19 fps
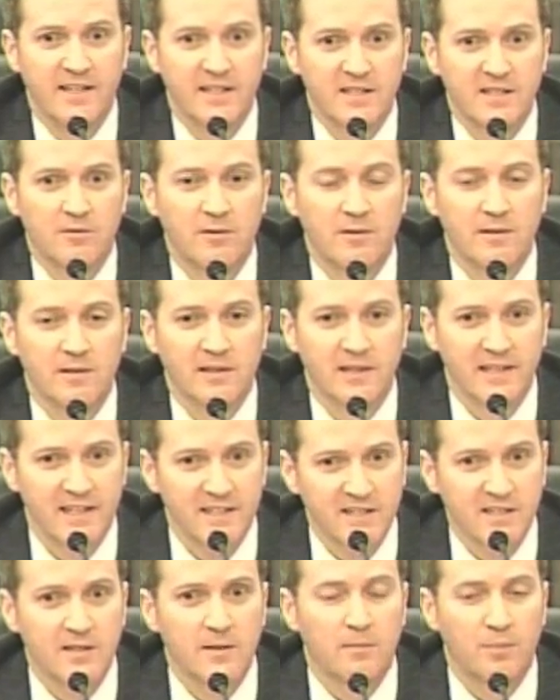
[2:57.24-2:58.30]
This
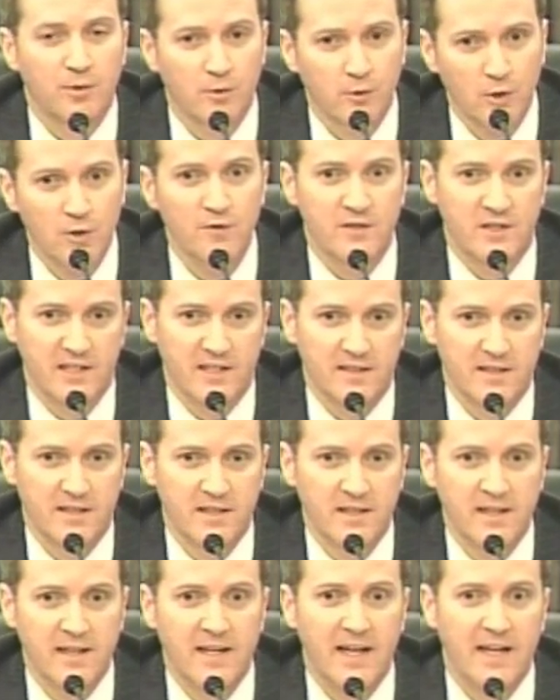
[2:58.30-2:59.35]
list proves
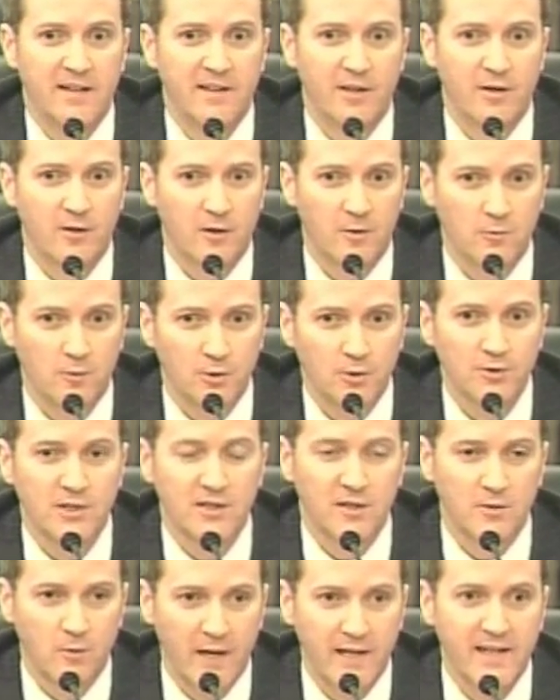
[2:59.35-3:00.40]
it. And there are rules
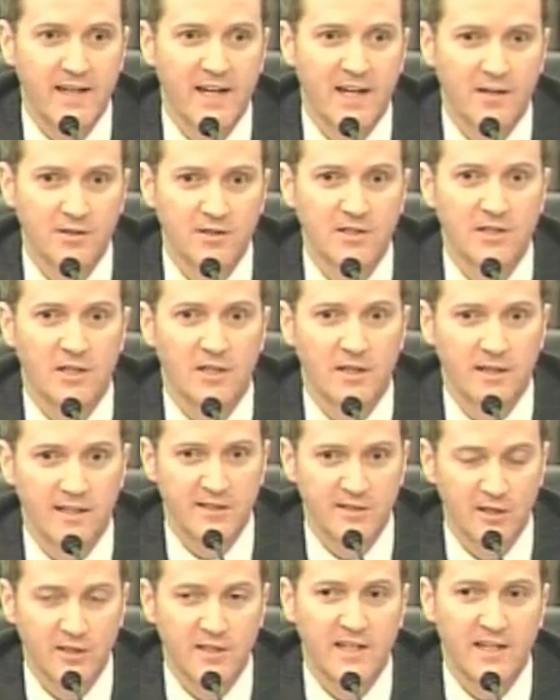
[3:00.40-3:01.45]
that the White House
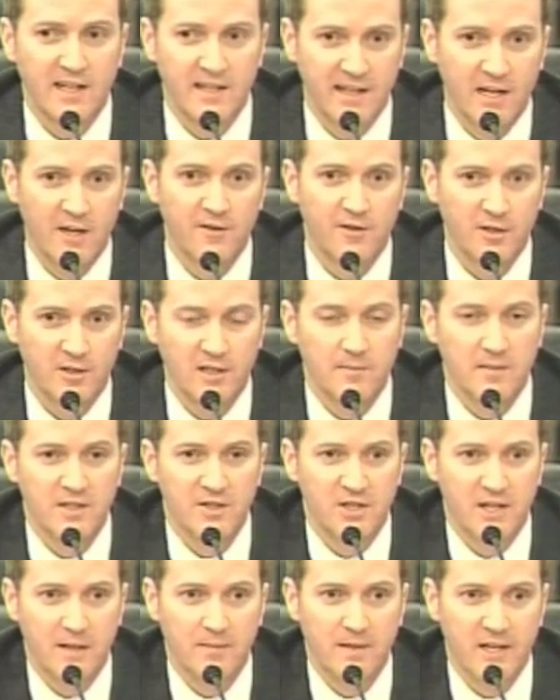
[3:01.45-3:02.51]
is looking at now that are going to be
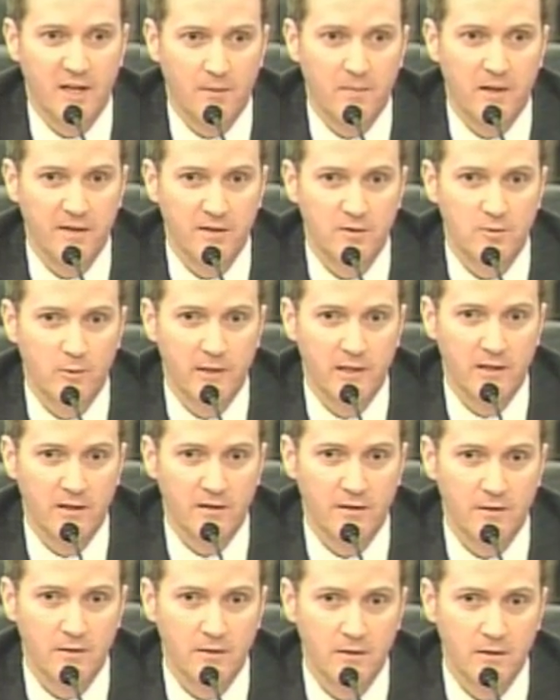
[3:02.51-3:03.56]
jammed out by the 20th.